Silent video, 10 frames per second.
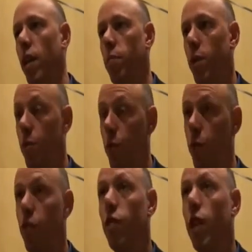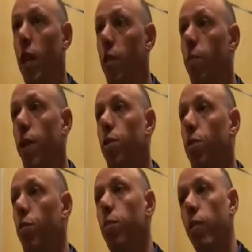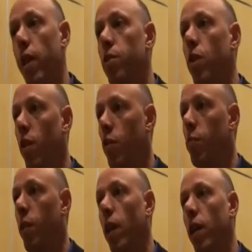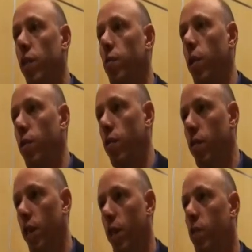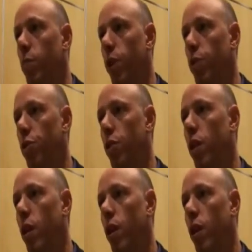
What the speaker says: and a much more severely depressed group who were actually hospitalised because of their depression,